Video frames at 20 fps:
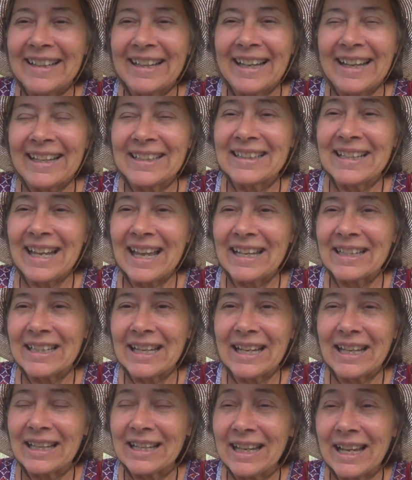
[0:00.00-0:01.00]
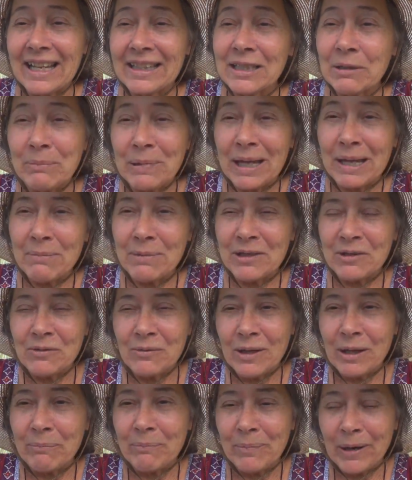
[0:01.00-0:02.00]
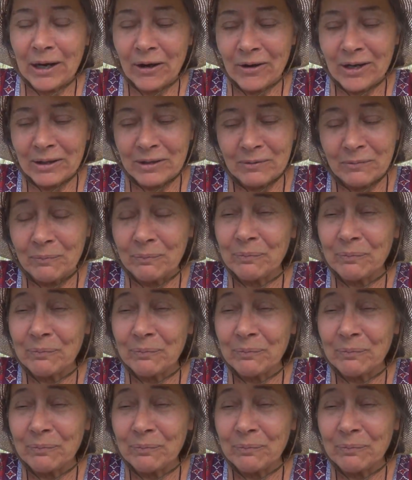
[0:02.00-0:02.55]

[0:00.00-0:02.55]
And and and the baby, the very